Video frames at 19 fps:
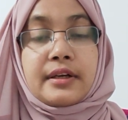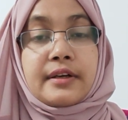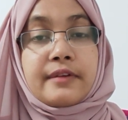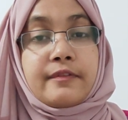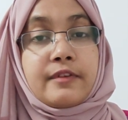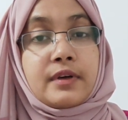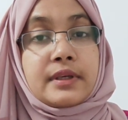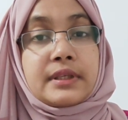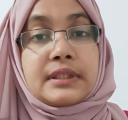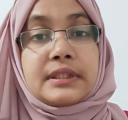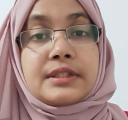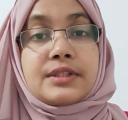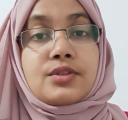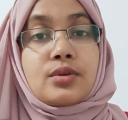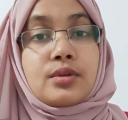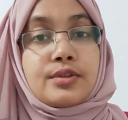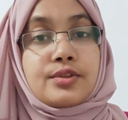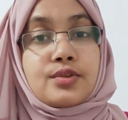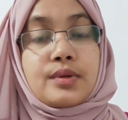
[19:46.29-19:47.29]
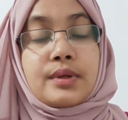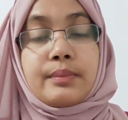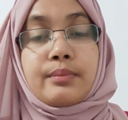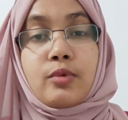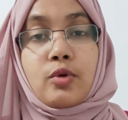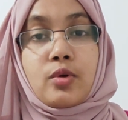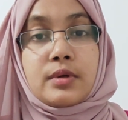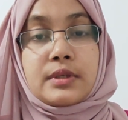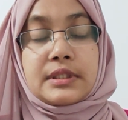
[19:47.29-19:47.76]
Referral is also
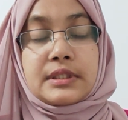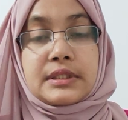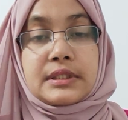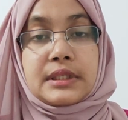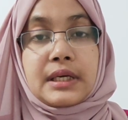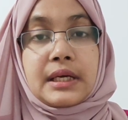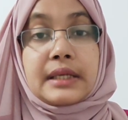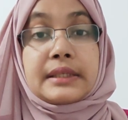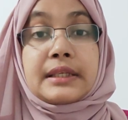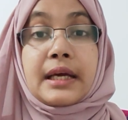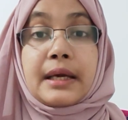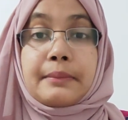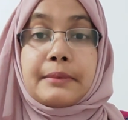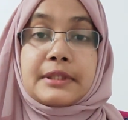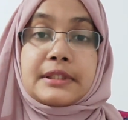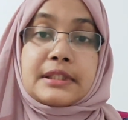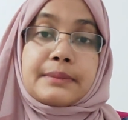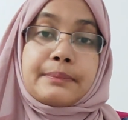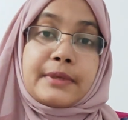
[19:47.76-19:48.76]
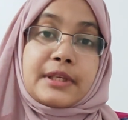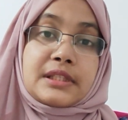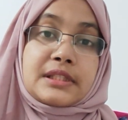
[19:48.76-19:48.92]
important. A diabetic